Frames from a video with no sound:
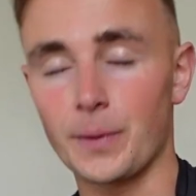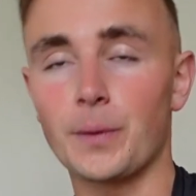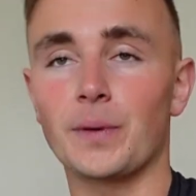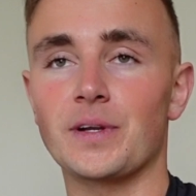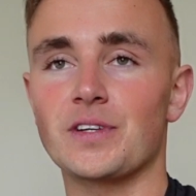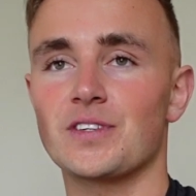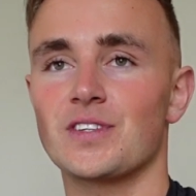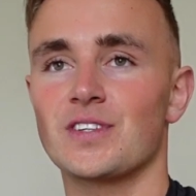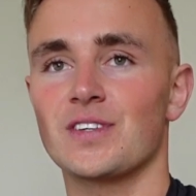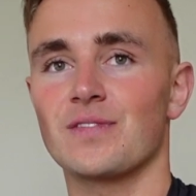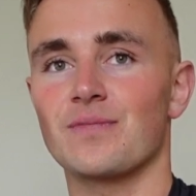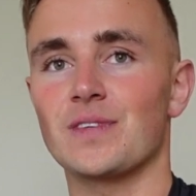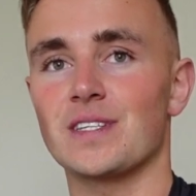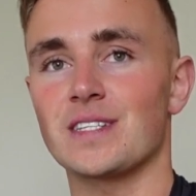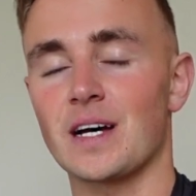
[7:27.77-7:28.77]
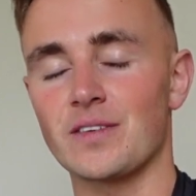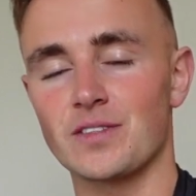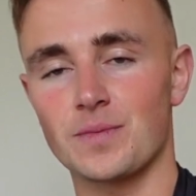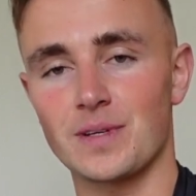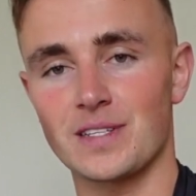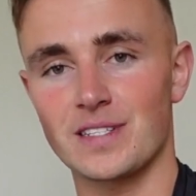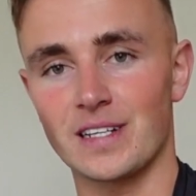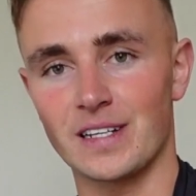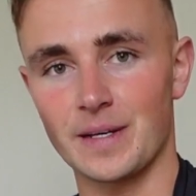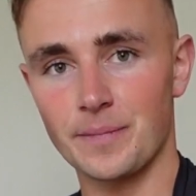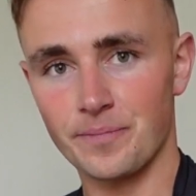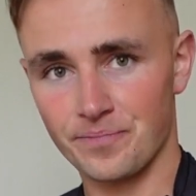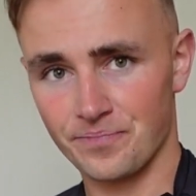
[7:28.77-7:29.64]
which it sounds a bit silly